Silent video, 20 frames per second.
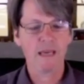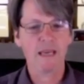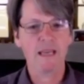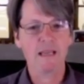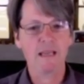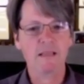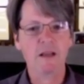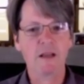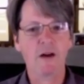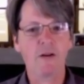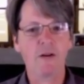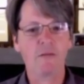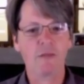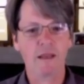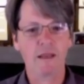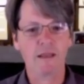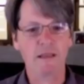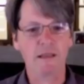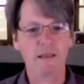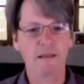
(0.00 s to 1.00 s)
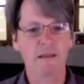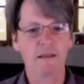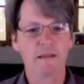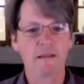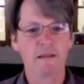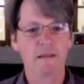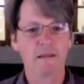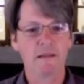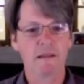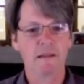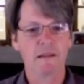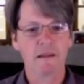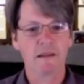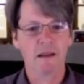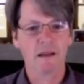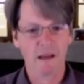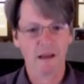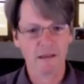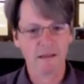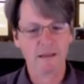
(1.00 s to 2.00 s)
It is already,
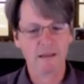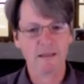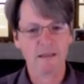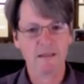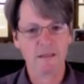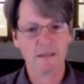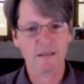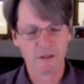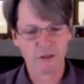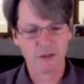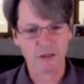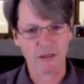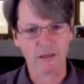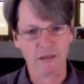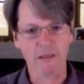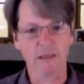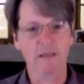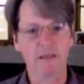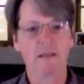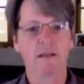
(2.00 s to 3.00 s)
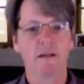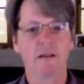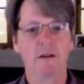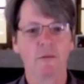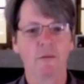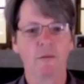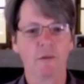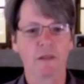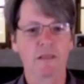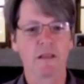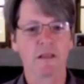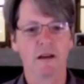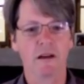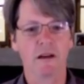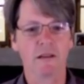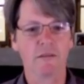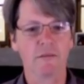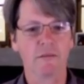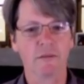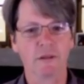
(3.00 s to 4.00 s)
unconditionally, what's
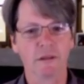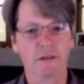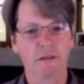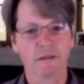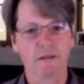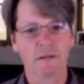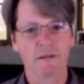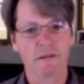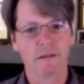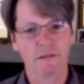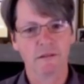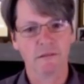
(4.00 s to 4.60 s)
longed for.